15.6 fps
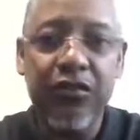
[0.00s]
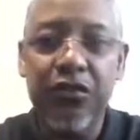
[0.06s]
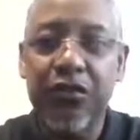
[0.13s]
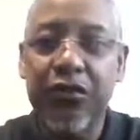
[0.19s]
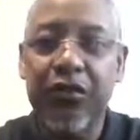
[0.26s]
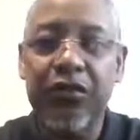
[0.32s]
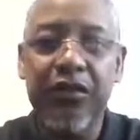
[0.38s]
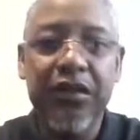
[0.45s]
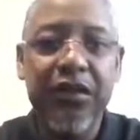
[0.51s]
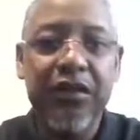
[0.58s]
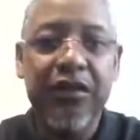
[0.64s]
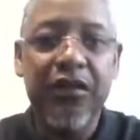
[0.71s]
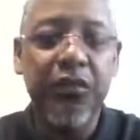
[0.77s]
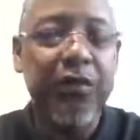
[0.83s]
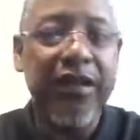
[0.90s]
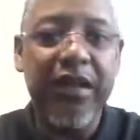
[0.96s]
You don't want
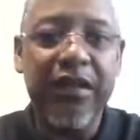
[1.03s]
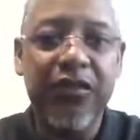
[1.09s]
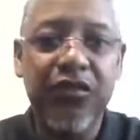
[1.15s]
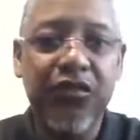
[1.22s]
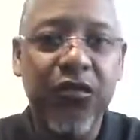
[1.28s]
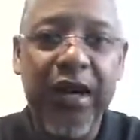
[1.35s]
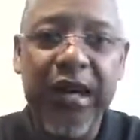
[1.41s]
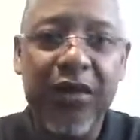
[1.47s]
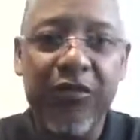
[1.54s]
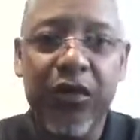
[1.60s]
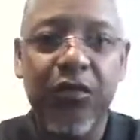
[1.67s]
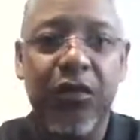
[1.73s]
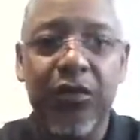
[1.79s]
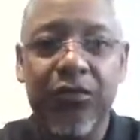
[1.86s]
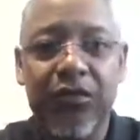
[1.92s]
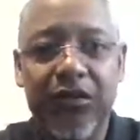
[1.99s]
to have to drive
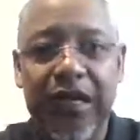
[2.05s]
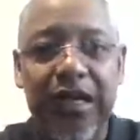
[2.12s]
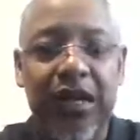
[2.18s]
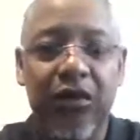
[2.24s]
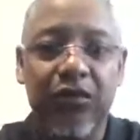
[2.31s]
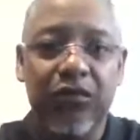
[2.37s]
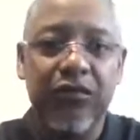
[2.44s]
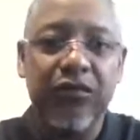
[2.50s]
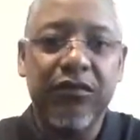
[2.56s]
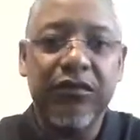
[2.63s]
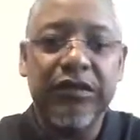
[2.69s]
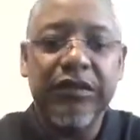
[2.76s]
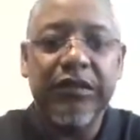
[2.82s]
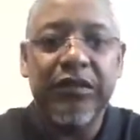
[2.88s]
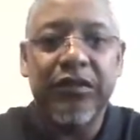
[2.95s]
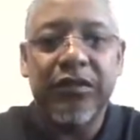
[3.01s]
across town,
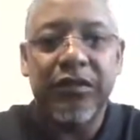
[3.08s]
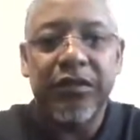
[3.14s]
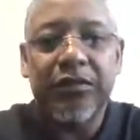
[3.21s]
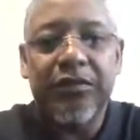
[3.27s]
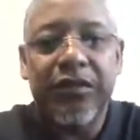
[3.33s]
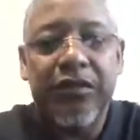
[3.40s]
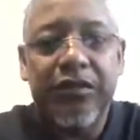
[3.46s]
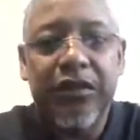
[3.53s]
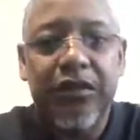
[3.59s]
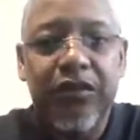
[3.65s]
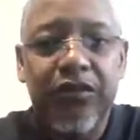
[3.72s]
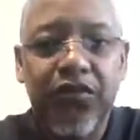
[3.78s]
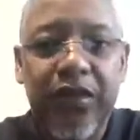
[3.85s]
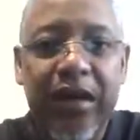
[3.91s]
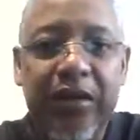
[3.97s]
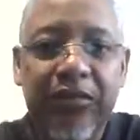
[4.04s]
or
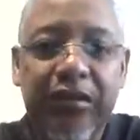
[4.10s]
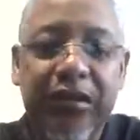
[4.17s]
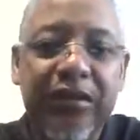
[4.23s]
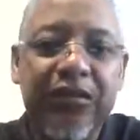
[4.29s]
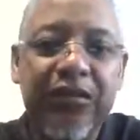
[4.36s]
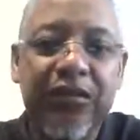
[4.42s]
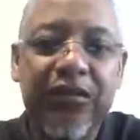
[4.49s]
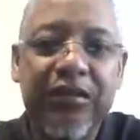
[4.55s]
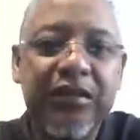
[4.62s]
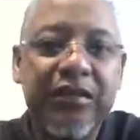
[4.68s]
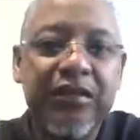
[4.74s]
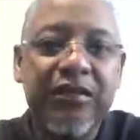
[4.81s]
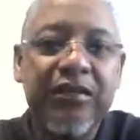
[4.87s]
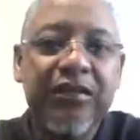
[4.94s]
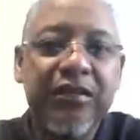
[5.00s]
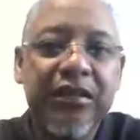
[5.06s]
drive to other
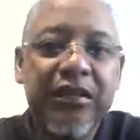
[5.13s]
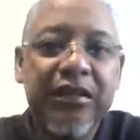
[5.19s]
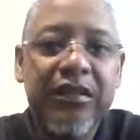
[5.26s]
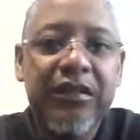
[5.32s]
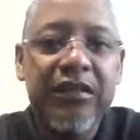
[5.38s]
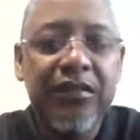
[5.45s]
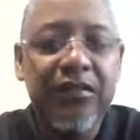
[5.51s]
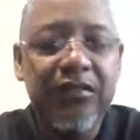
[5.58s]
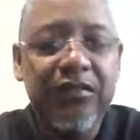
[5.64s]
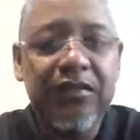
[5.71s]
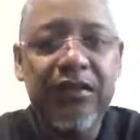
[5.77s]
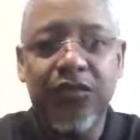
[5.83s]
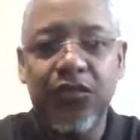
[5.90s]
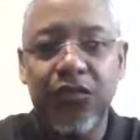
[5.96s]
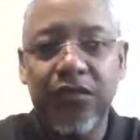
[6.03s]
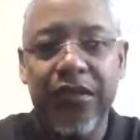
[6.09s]
cities just to
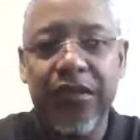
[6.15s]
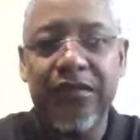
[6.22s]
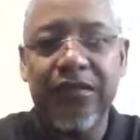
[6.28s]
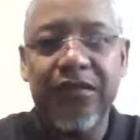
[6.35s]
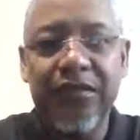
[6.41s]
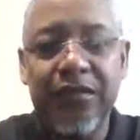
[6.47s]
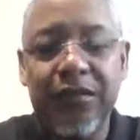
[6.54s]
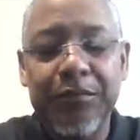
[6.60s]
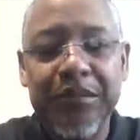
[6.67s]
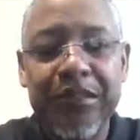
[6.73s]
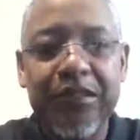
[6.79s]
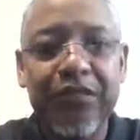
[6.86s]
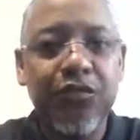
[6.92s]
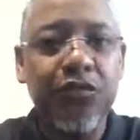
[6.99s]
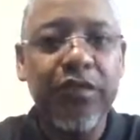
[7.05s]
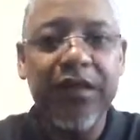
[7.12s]
get to an ATM to
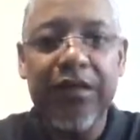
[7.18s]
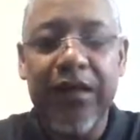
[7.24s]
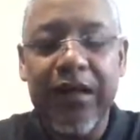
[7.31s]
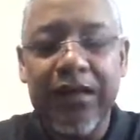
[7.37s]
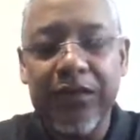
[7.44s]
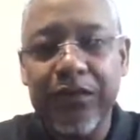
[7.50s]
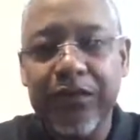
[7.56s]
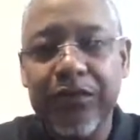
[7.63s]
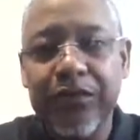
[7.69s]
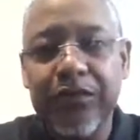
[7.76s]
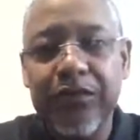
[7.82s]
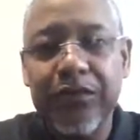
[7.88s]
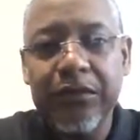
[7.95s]
get $20.